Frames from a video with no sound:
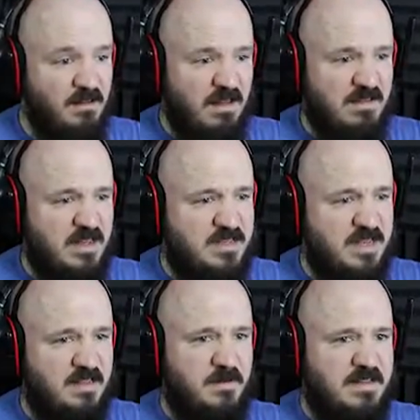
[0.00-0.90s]
Hey, this
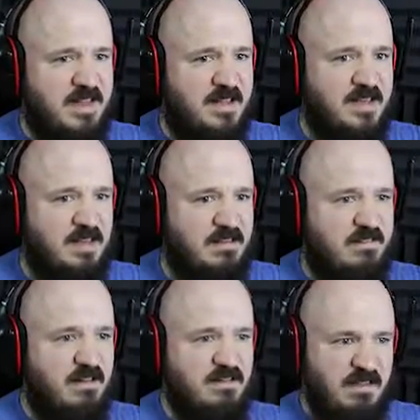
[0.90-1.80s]
shit's
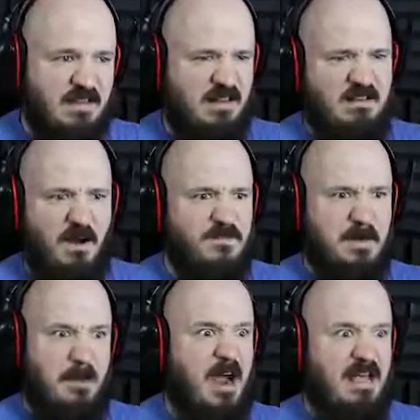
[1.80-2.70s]
ridiculous. This is
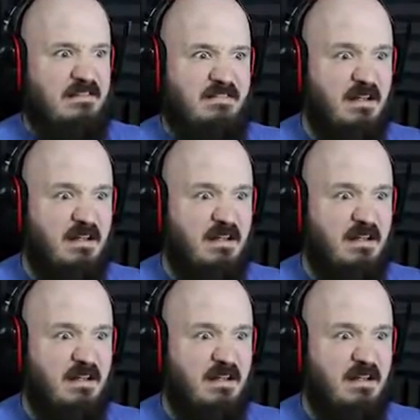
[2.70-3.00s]
overpriced.